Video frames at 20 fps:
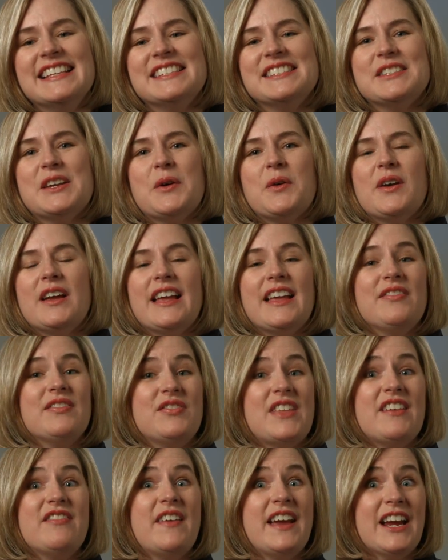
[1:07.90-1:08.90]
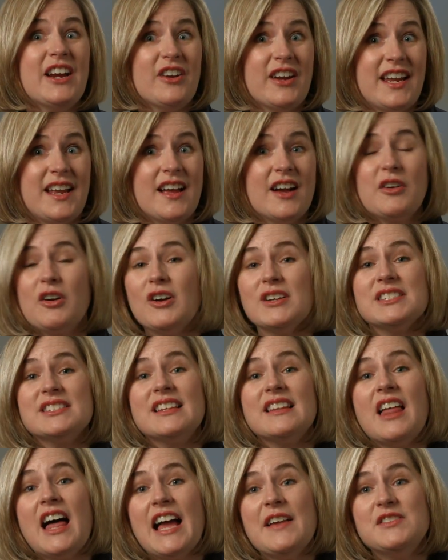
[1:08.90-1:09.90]
So they vary across
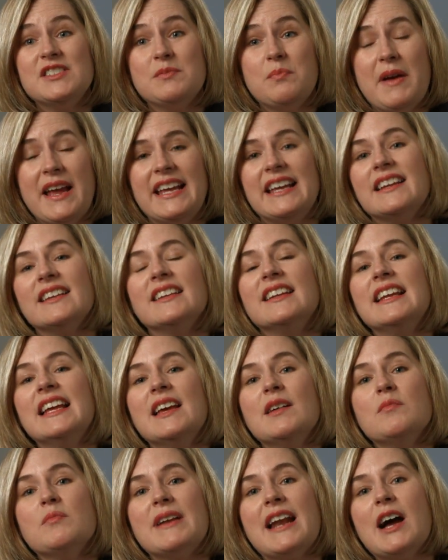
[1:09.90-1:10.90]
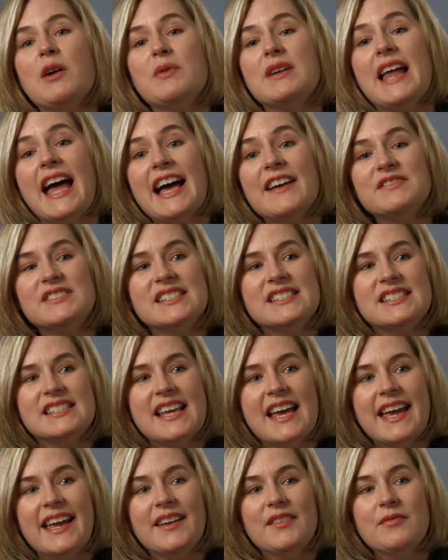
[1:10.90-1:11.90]
the lifespan, but I would have to
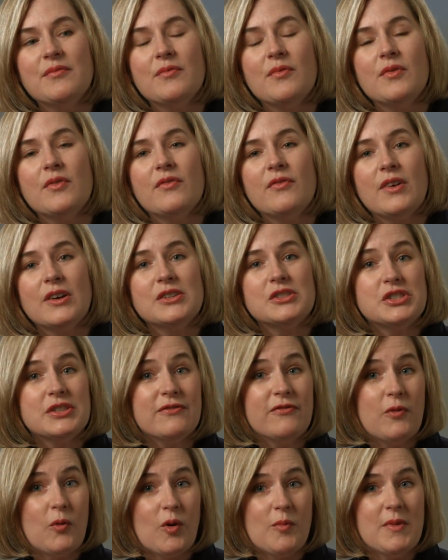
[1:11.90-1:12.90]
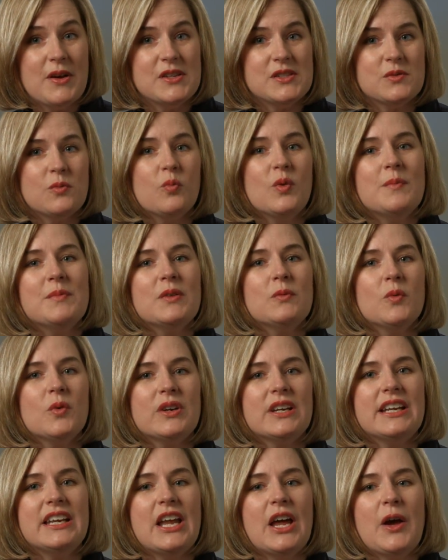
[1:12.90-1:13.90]
say, first and foremost, women
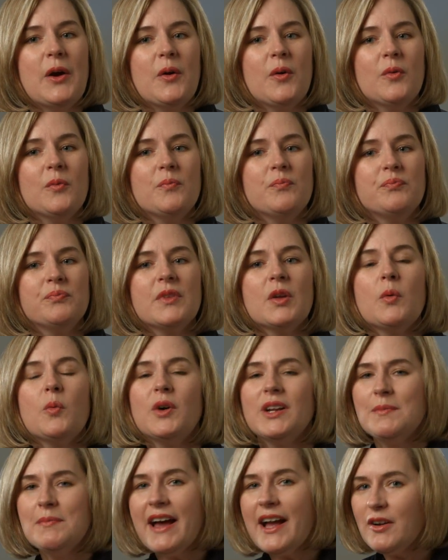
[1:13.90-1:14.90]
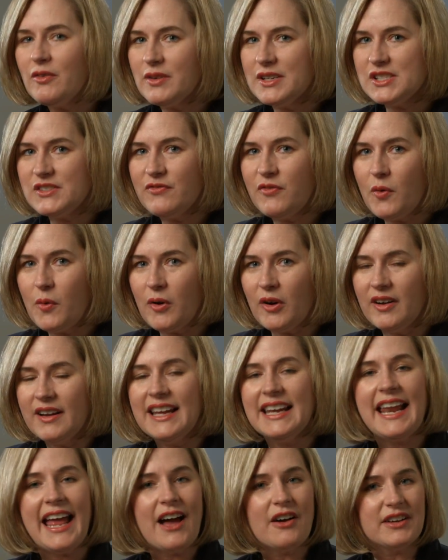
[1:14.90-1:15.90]
want to know, what am I at risk for
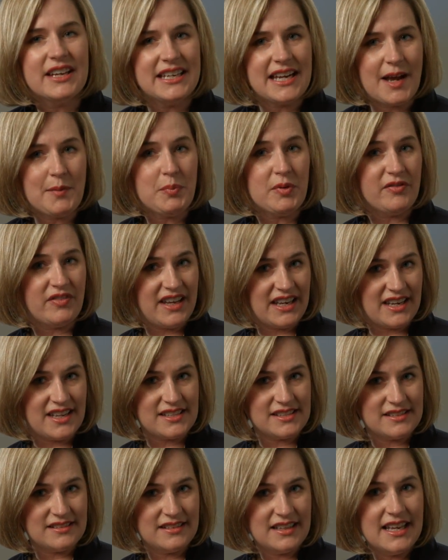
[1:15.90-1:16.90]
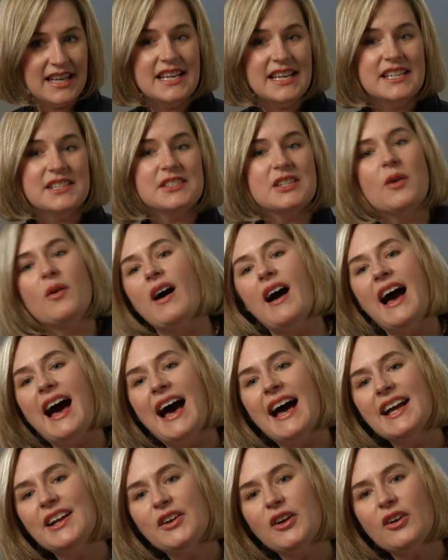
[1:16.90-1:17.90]
and how can I prevent it? So
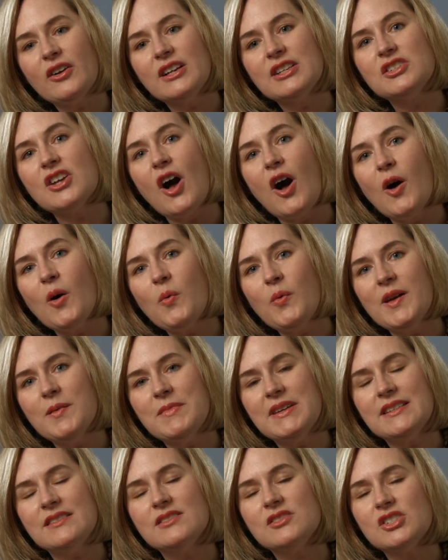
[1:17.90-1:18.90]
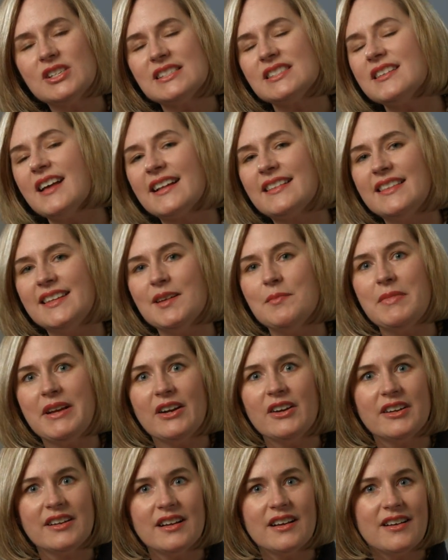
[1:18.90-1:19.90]
I encourage all women, just like the
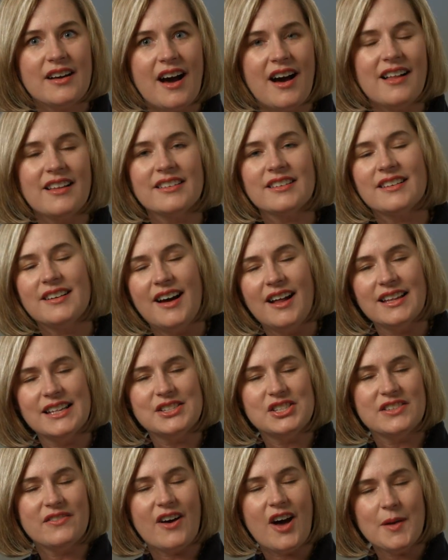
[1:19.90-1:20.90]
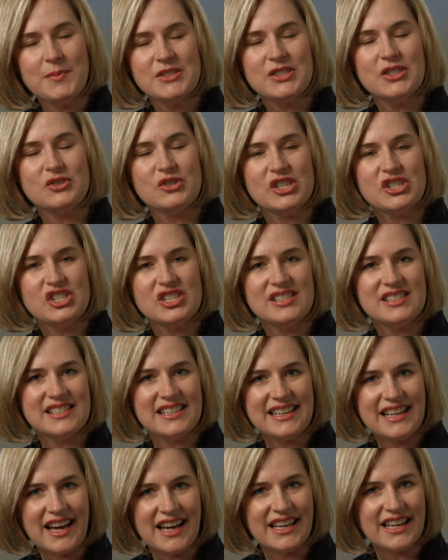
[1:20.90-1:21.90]
American College of Obstetricians
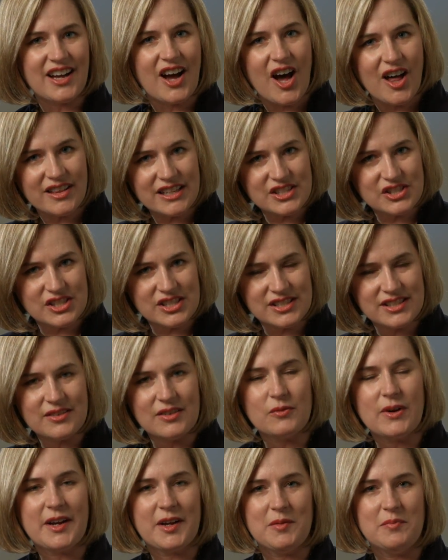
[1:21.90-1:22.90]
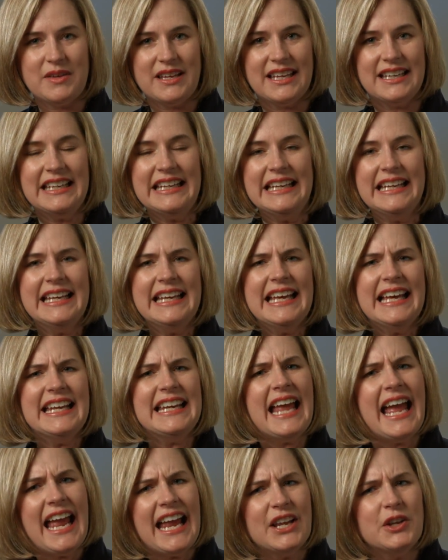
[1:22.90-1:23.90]
and Gynecologists recommend,
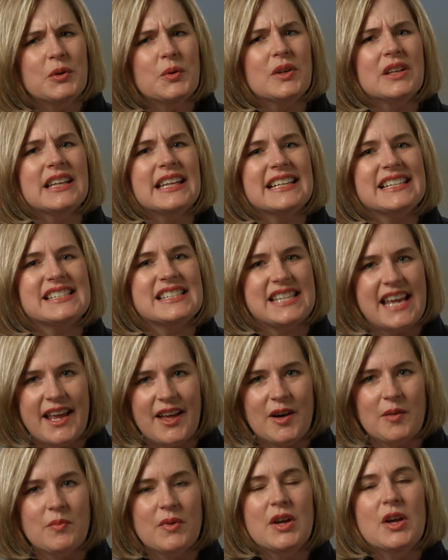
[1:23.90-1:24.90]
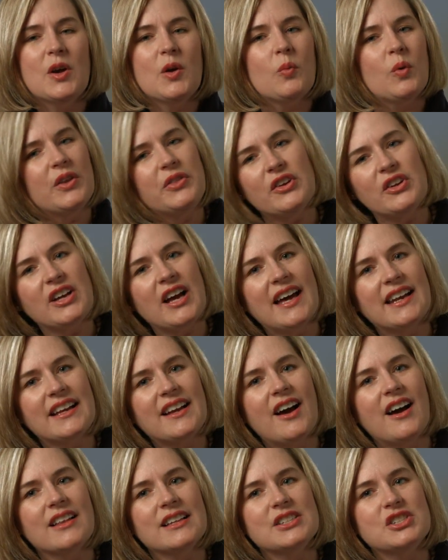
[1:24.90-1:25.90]
an annual exam with your
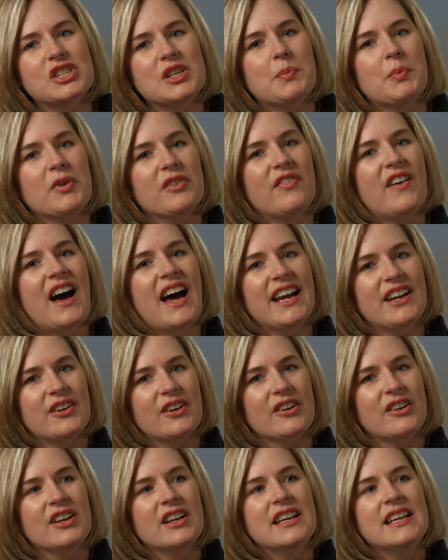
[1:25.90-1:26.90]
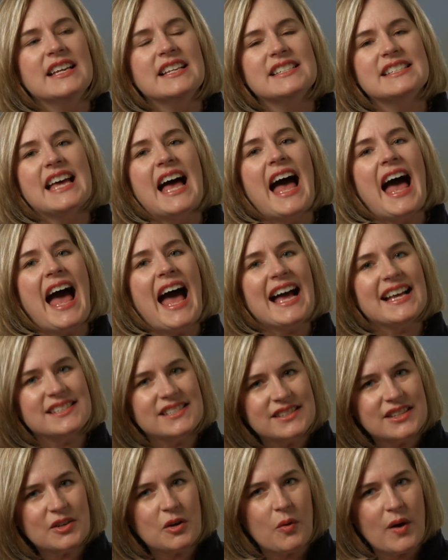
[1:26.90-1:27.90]
gynecology provider to
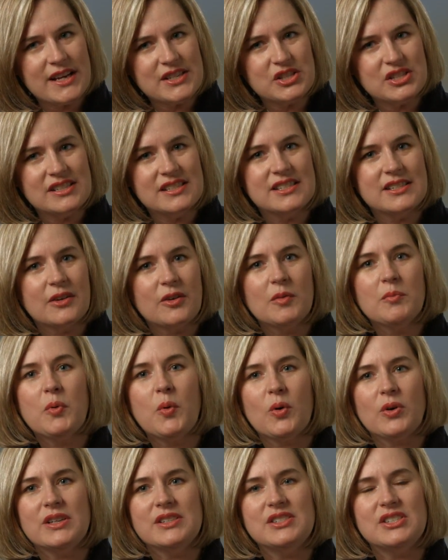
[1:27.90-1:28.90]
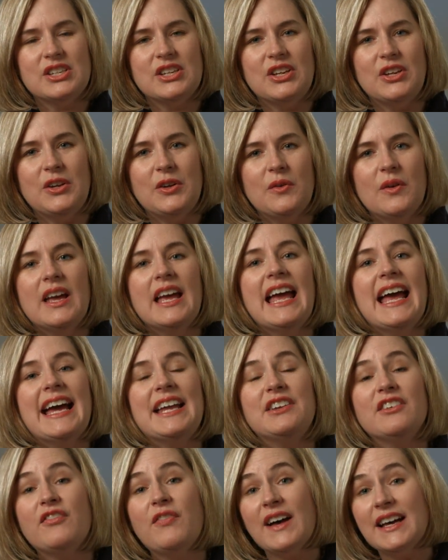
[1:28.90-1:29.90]
ask the questions that are important to you
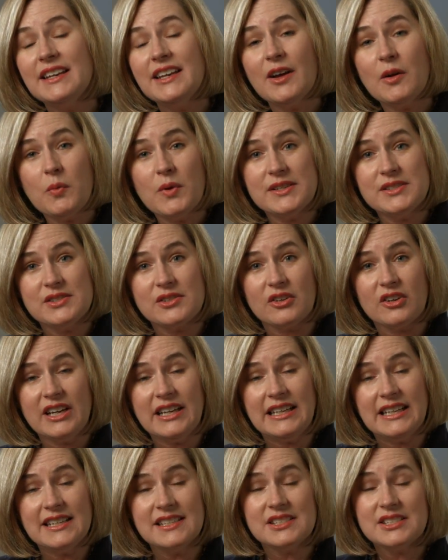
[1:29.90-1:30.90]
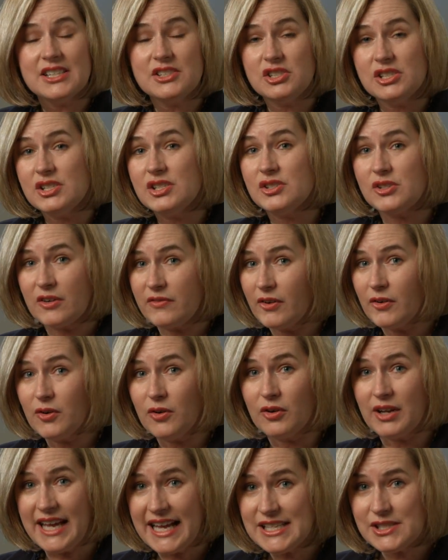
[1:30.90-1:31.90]
and to find out what screenings, such as
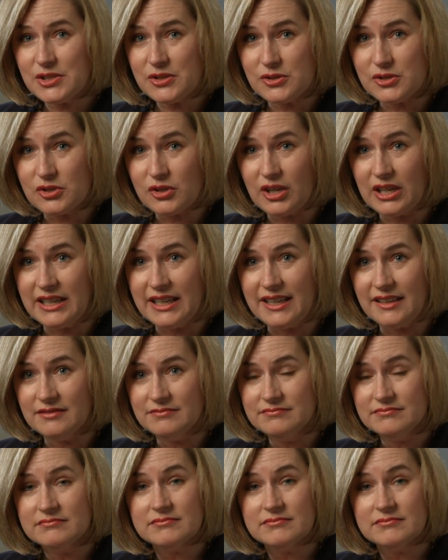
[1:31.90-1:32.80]
cervical cancer screening,